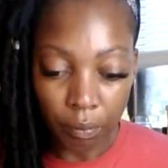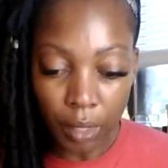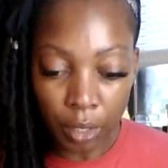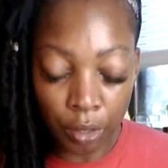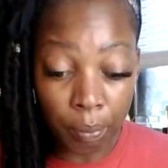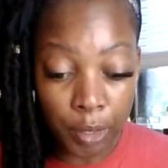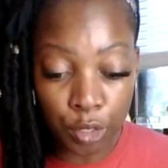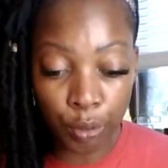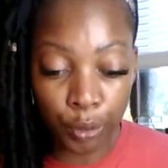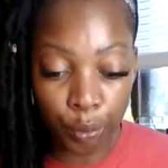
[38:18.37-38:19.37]
the
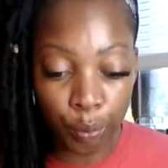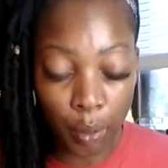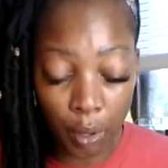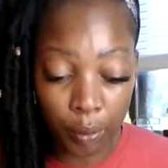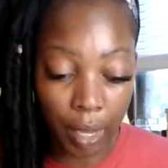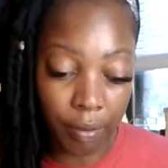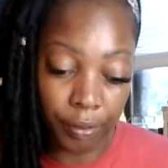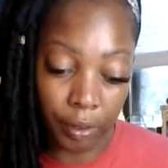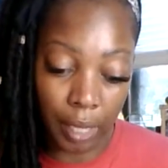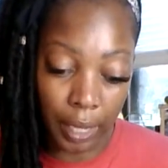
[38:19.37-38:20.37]
material world, I feel
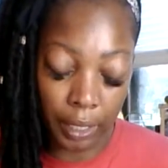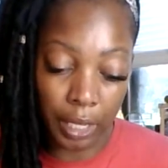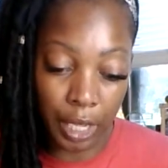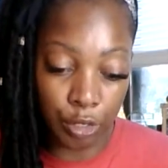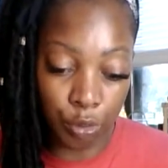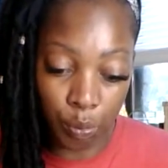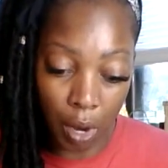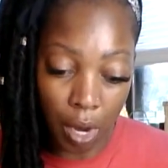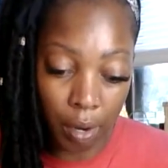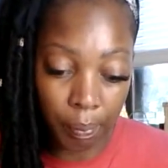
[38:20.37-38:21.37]
like. And you
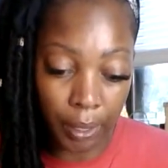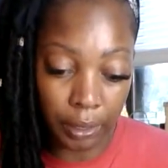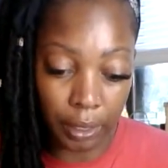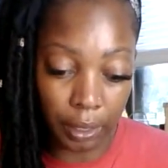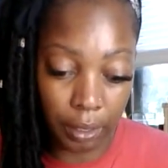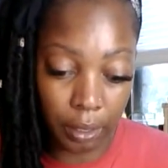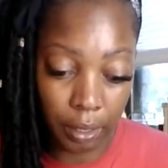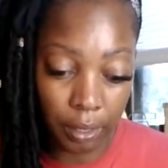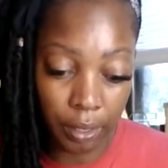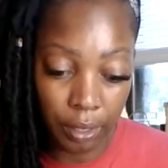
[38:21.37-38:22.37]
are abundant.
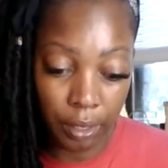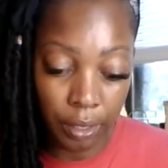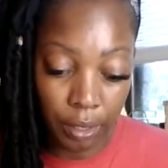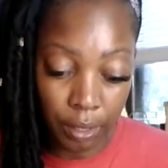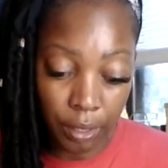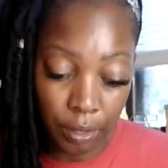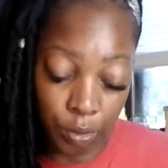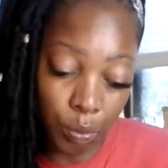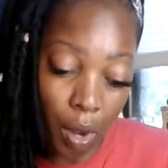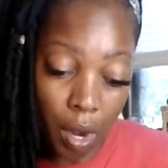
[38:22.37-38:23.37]

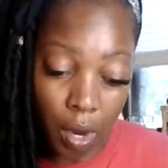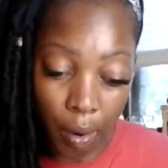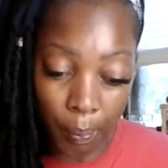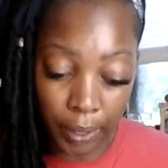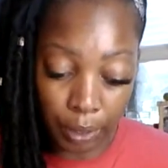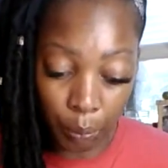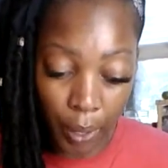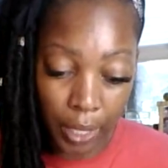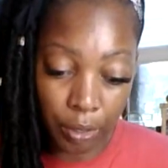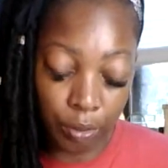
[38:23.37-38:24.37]
You are. But the way
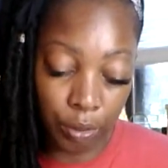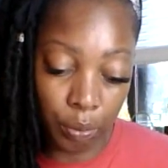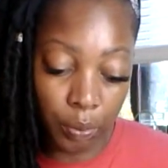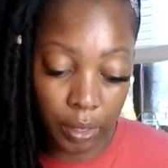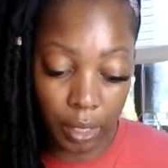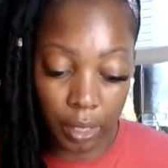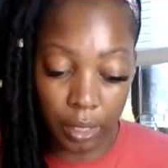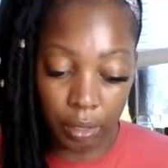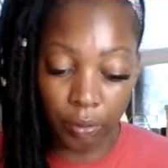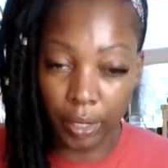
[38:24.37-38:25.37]
you're doing it,
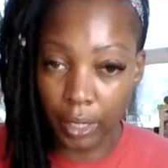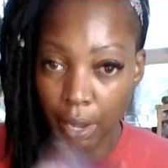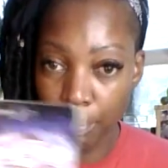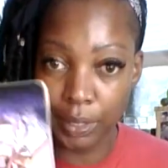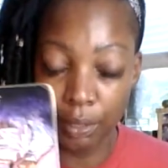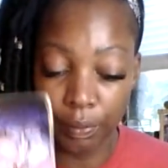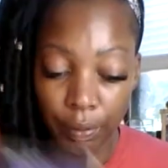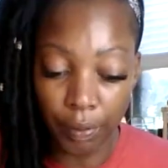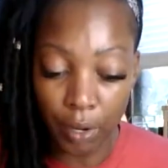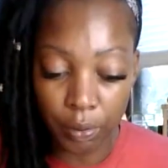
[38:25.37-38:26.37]
three of cups in the
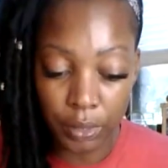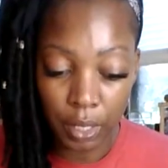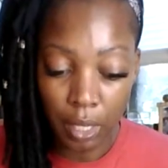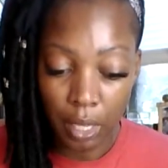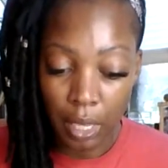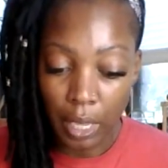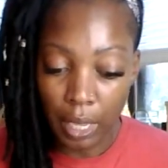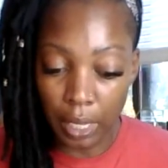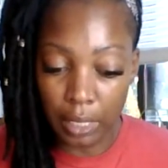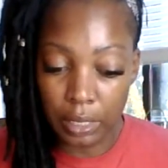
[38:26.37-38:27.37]
reverse,
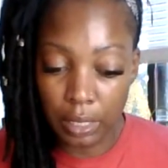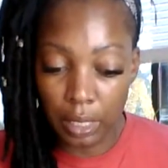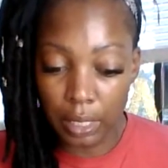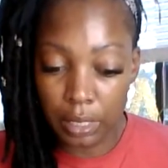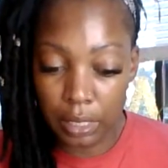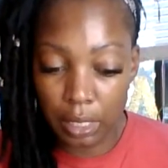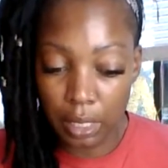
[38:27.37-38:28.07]
it's it's